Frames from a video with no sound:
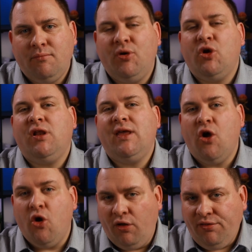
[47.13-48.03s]
Berkeley
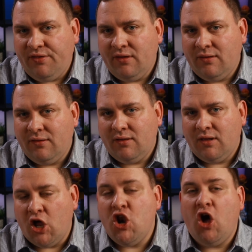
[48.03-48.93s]
Earth
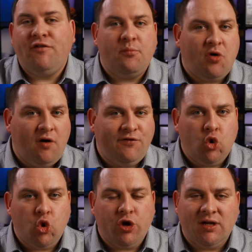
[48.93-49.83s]
a not for profit
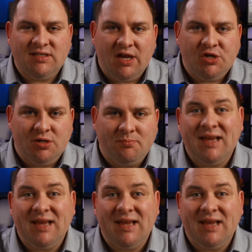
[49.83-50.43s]
organisation